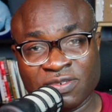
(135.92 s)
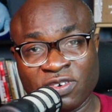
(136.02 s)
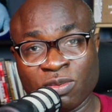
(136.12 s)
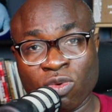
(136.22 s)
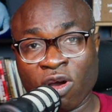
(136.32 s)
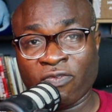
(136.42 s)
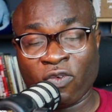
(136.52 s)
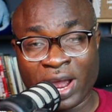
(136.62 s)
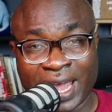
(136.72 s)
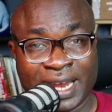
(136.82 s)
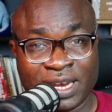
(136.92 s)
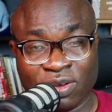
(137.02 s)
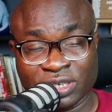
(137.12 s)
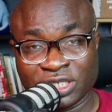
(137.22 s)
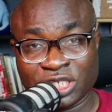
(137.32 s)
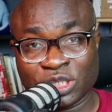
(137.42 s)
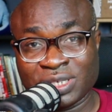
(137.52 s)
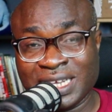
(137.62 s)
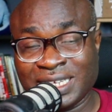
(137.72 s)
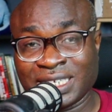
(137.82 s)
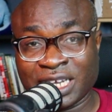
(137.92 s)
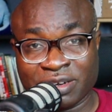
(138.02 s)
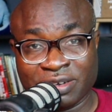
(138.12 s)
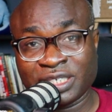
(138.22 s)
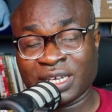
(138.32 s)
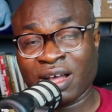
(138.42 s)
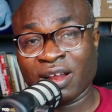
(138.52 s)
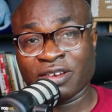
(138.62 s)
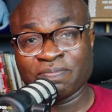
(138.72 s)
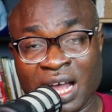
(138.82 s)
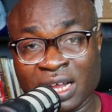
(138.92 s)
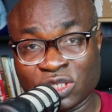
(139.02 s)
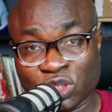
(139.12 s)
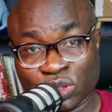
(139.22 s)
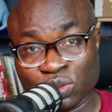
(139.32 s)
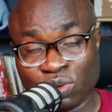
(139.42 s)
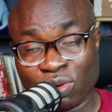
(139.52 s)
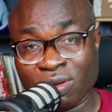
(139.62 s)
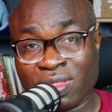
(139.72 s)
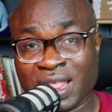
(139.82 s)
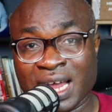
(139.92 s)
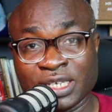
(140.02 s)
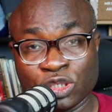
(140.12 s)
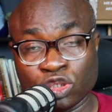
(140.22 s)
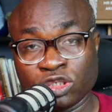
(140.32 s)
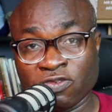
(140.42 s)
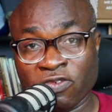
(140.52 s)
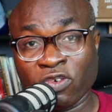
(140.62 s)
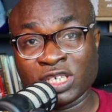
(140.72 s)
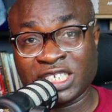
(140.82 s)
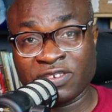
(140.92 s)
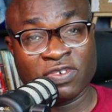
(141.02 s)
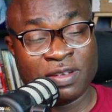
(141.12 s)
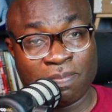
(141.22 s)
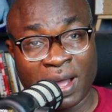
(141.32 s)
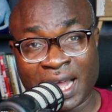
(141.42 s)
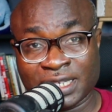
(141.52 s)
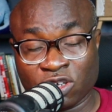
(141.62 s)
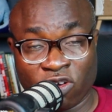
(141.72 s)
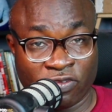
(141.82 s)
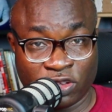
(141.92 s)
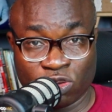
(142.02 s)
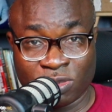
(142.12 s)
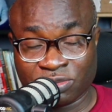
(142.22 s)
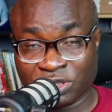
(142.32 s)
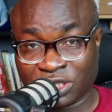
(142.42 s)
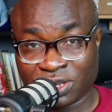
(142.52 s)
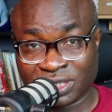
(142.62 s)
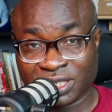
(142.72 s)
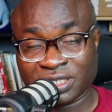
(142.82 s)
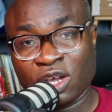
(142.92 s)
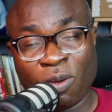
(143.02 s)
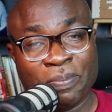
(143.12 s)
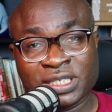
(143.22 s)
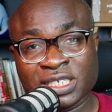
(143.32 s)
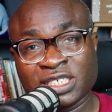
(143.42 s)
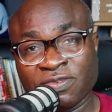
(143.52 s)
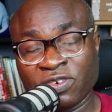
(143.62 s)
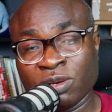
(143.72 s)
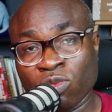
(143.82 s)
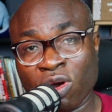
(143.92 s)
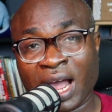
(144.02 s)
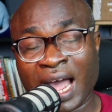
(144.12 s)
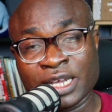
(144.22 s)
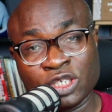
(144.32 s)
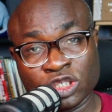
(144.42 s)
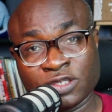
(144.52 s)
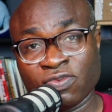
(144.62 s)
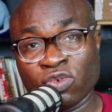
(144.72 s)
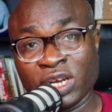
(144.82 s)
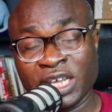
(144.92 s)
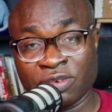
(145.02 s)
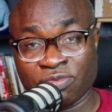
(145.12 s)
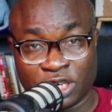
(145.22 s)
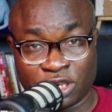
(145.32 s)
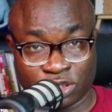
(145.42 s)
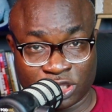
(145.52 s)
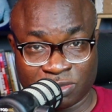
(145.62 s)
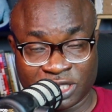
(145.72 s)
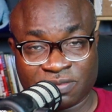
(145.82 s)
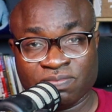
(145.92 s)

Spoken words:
framework for any organization is a critical tool that is useful for different parts of human resources. Competency framework are useful in recruitment.